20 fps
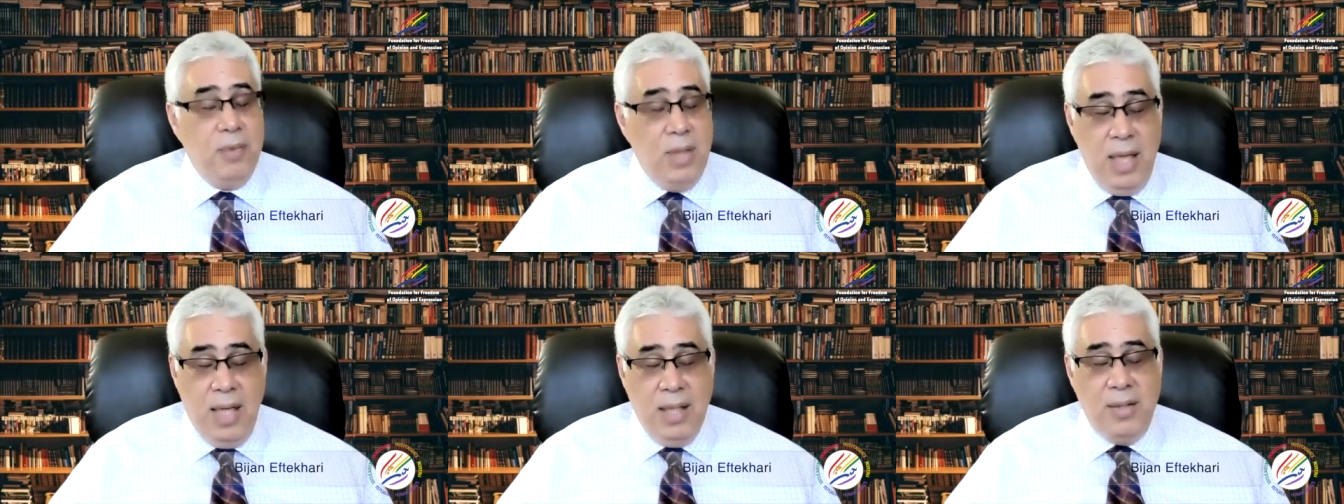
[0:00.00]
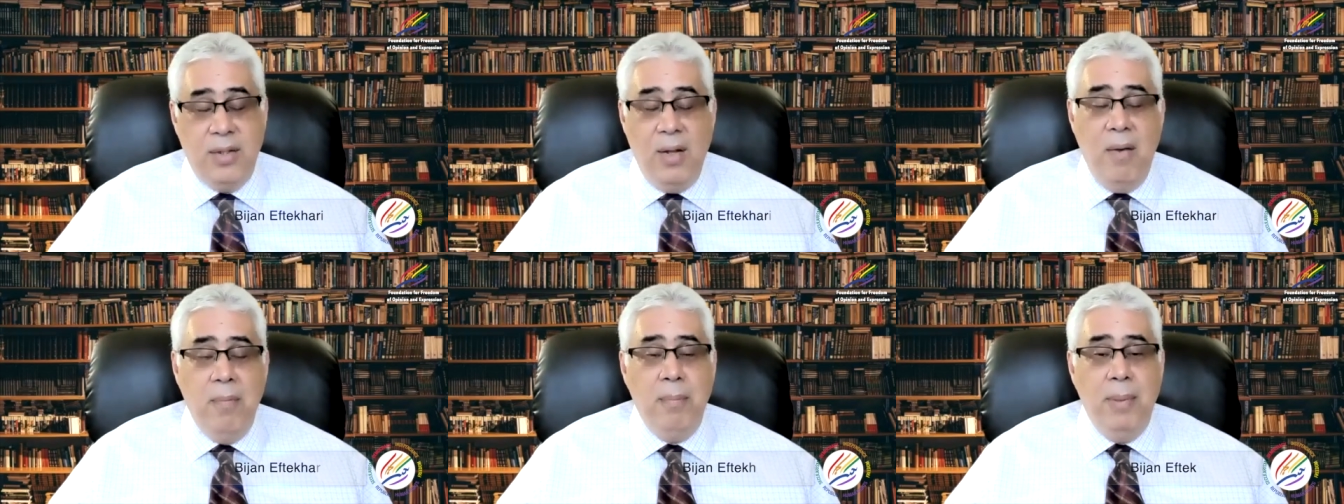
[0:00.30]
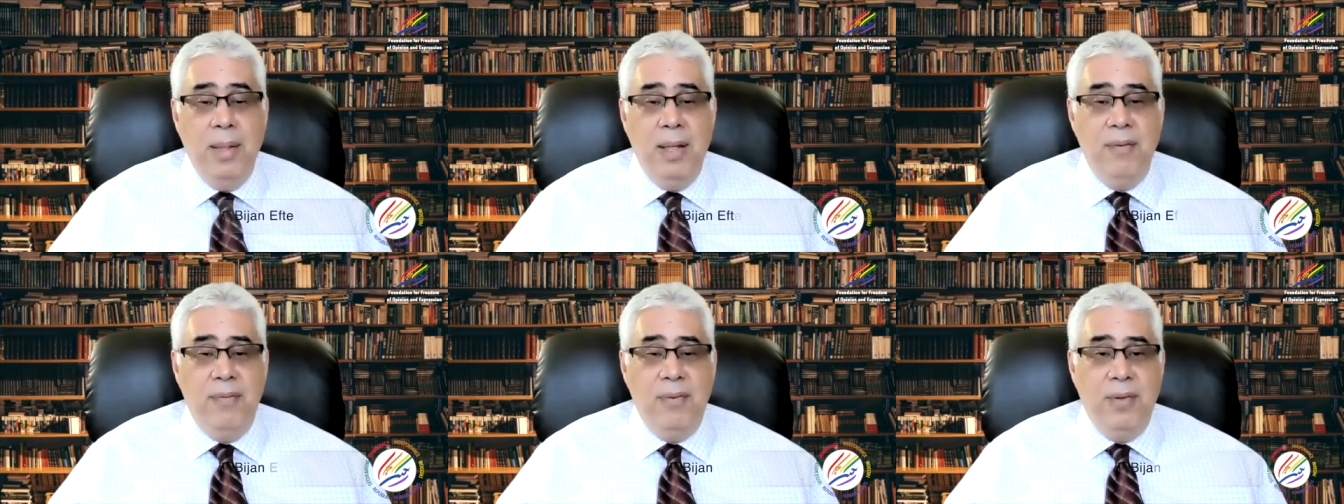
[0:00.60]
get some
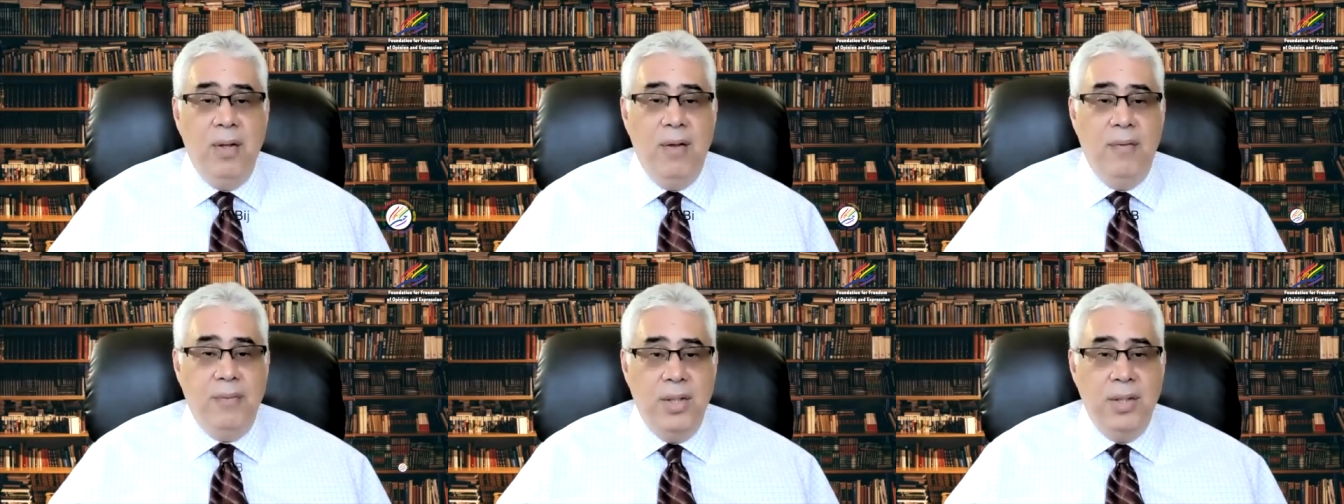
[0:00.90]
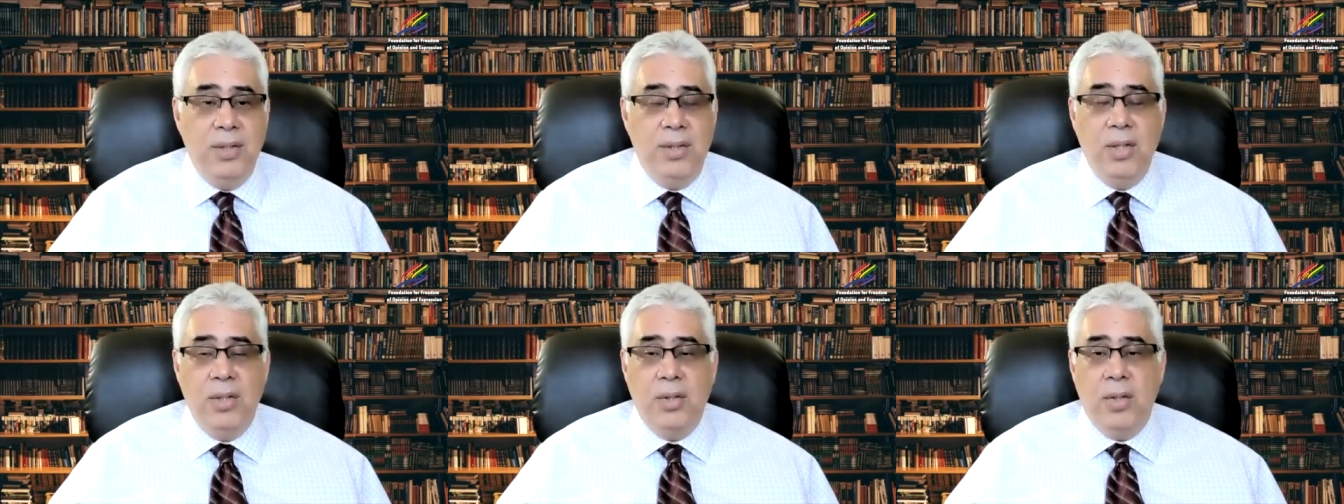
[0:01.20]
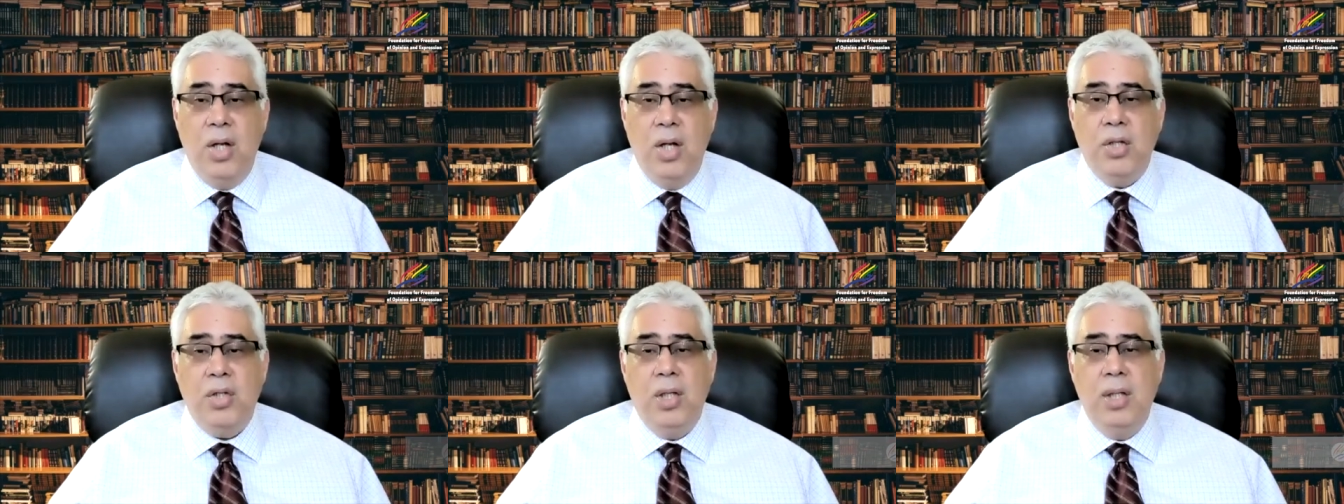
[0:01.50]
benefit of this
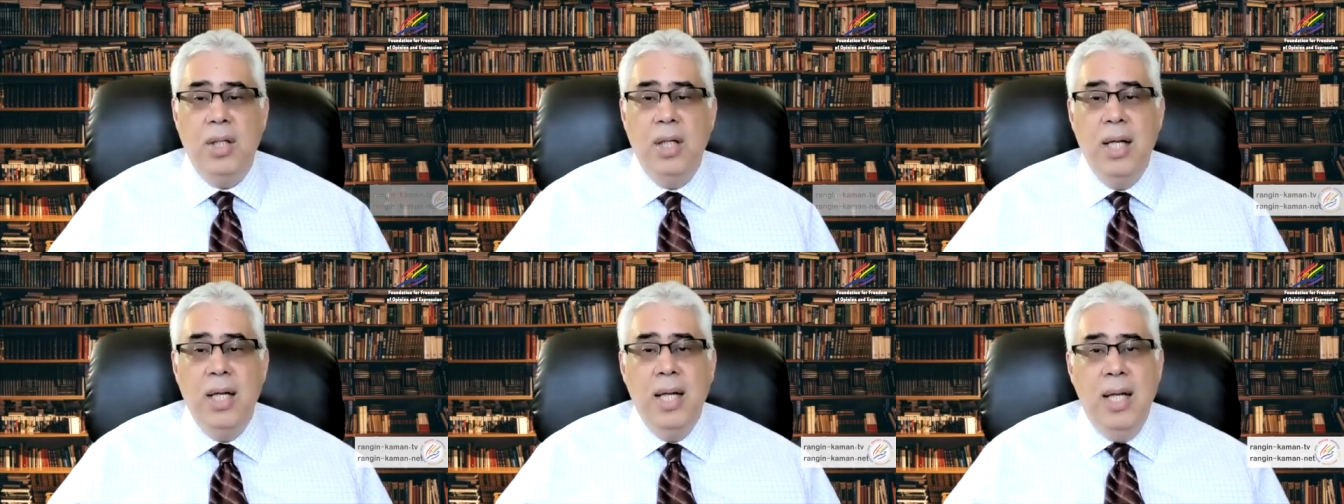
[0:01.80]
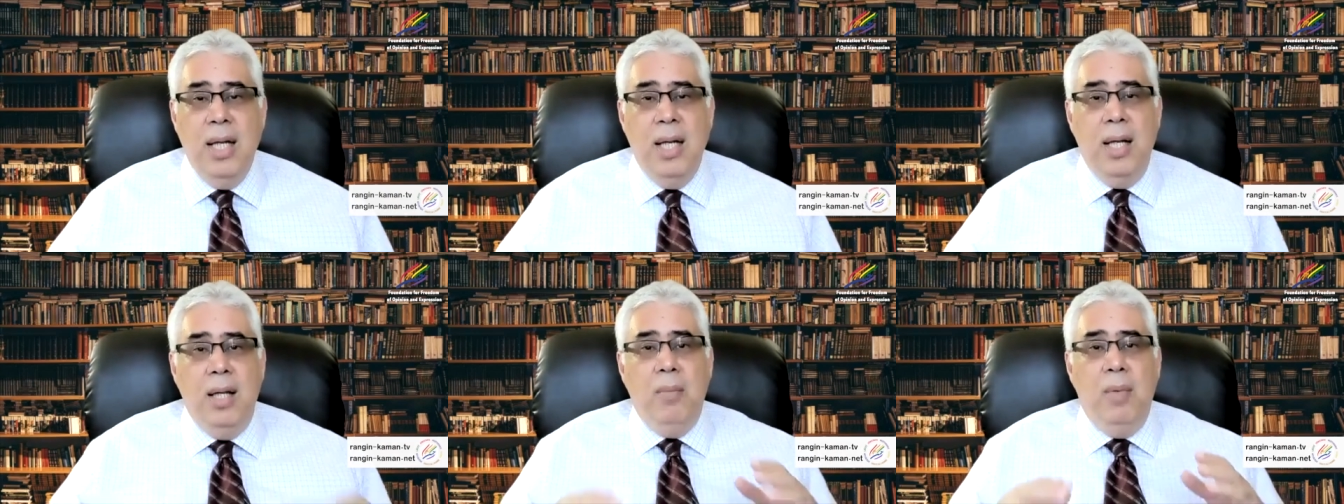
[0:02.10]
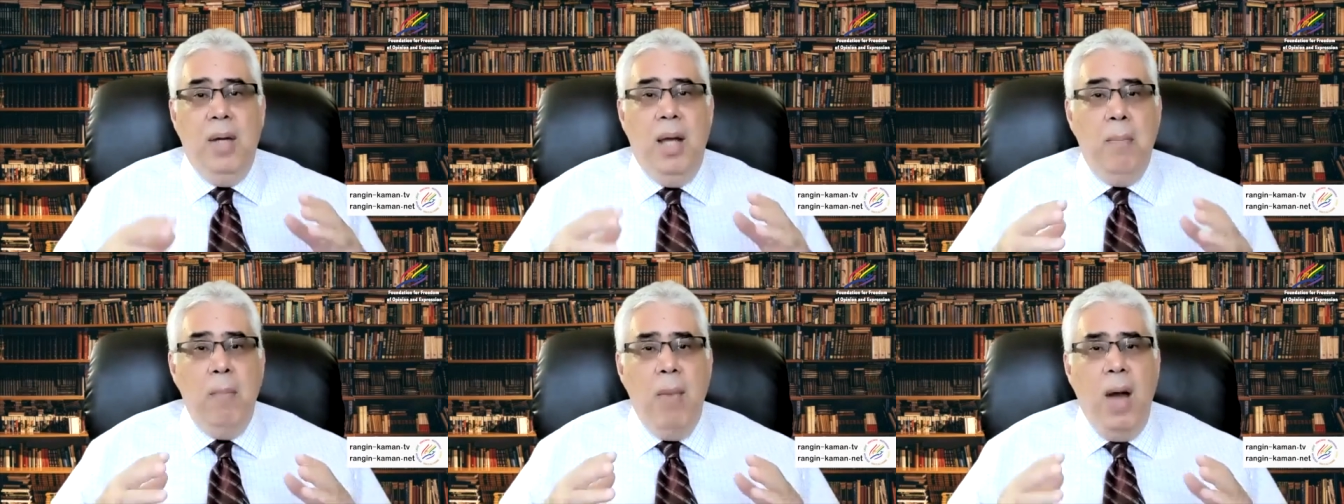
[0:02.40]
discussion.
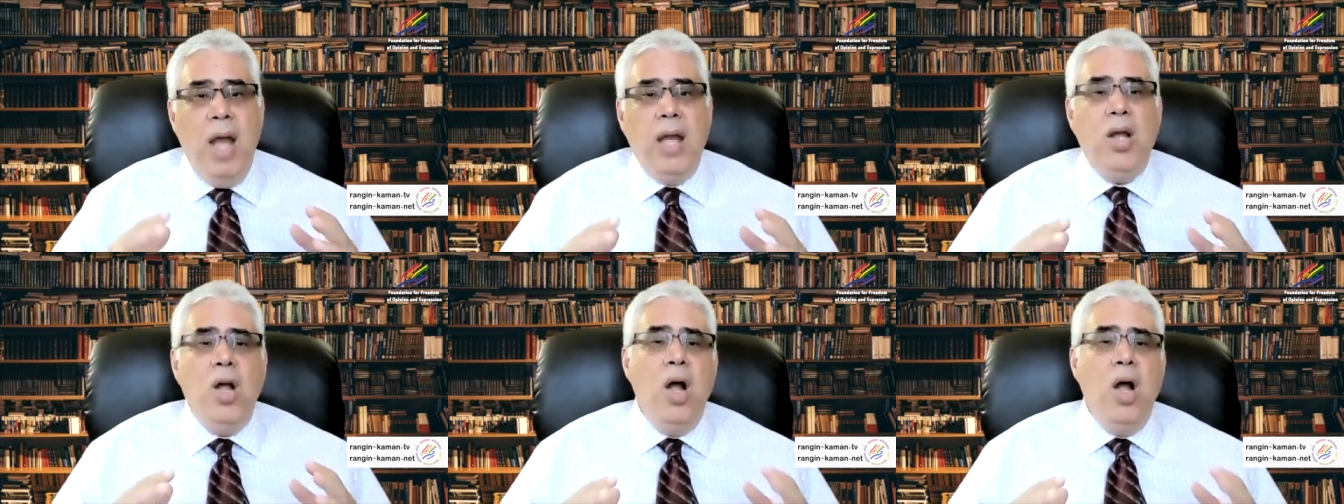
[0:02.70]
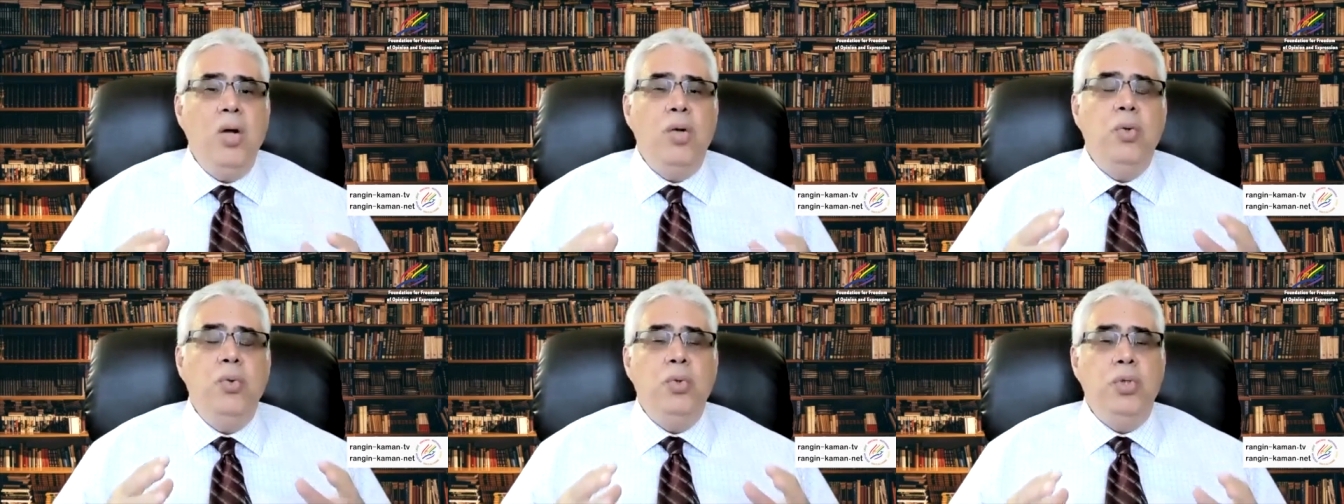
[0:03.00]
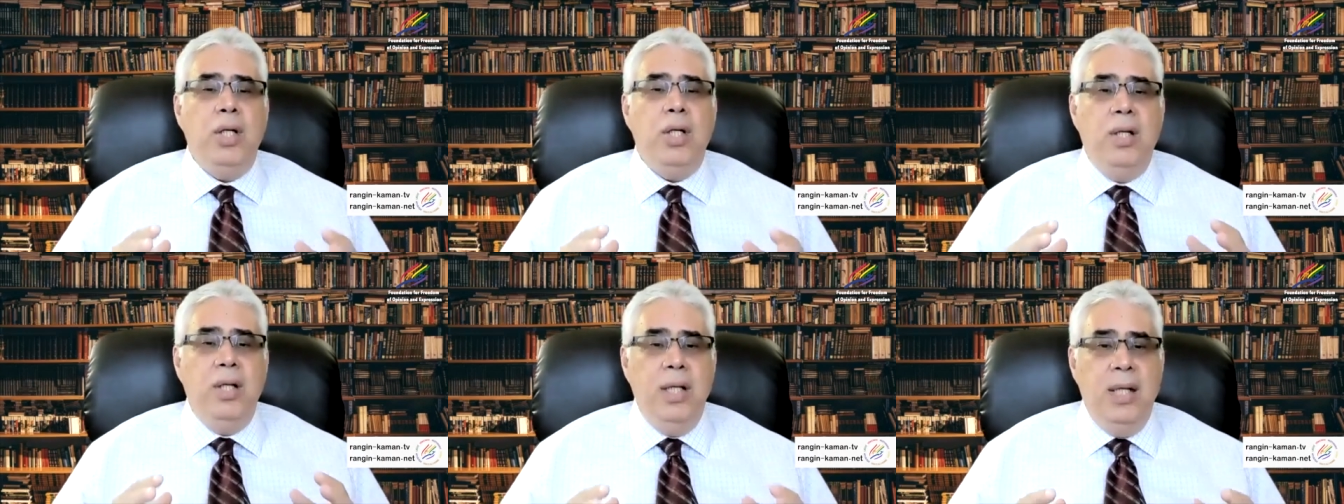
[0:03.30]
But uh, my
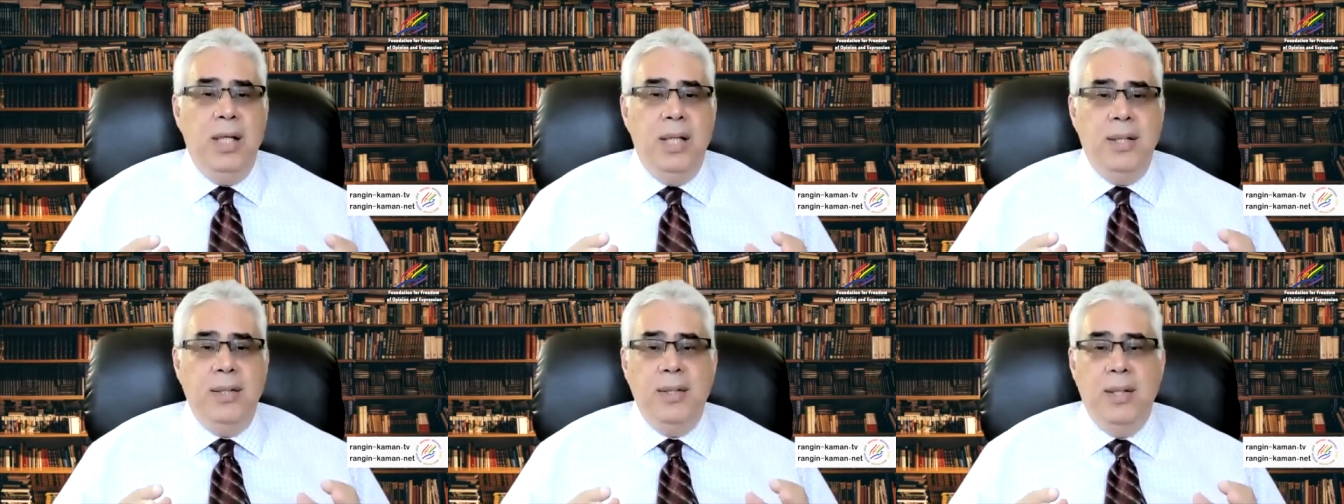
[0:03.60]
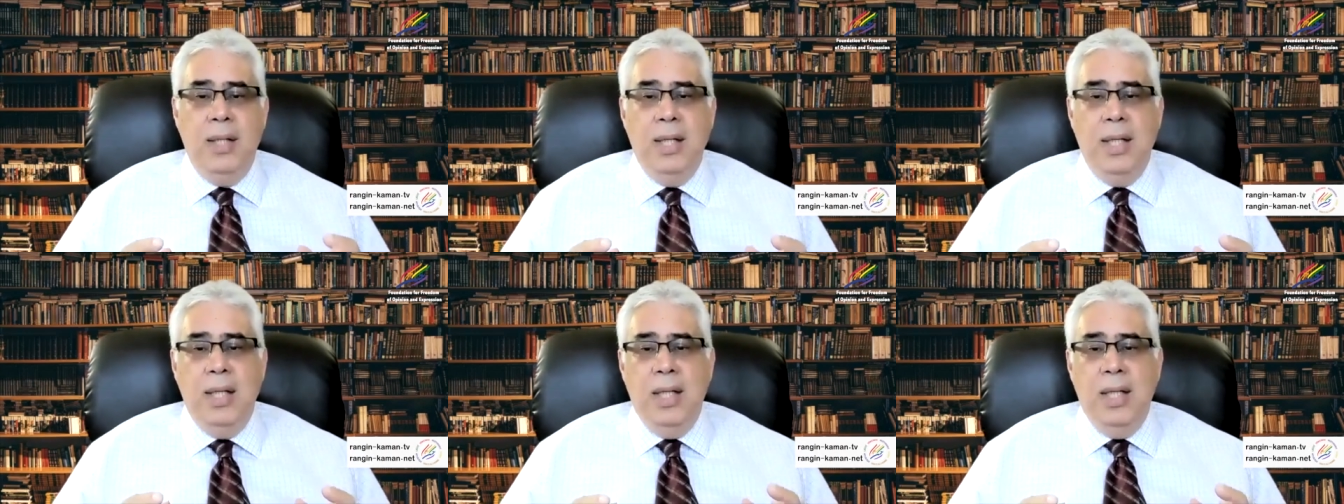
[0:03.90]
conclusion is